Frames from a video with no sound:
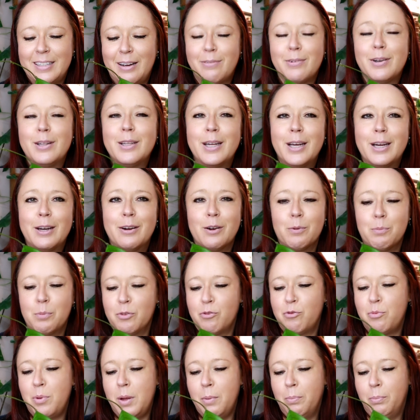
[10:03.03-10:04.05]
definitely a group
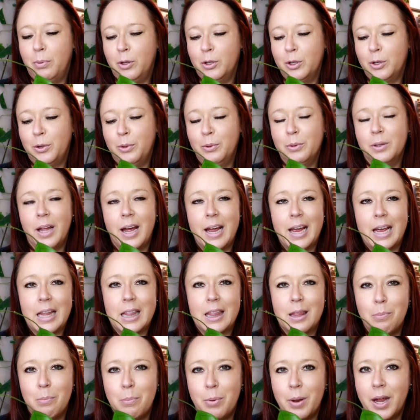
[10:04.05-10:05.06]
of people who
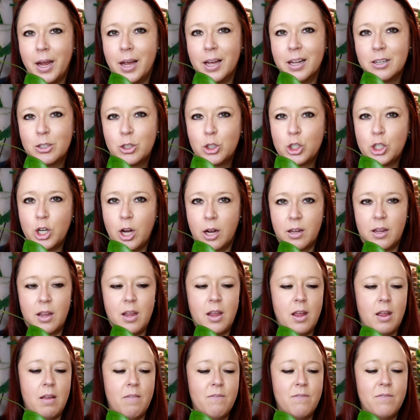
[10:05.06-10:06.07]
like the big,
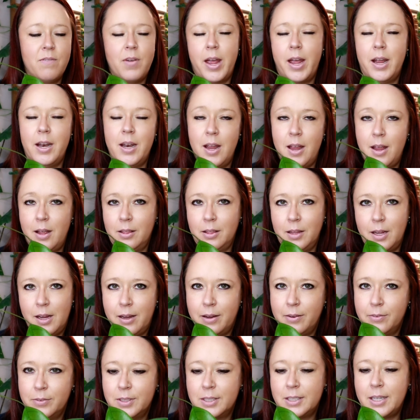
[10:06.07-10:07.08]
chunky, veiny
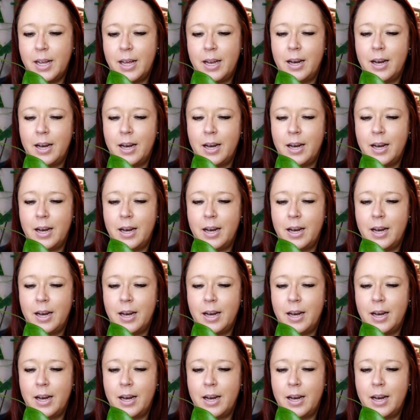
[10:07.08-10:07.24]
leaves.